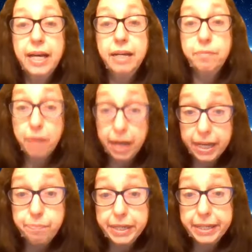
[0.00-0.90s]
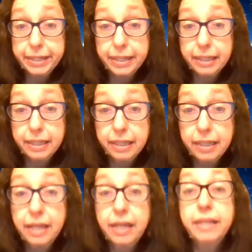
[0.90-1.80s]
In my opinion,
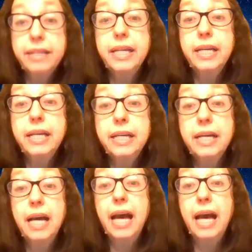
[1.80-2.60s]
the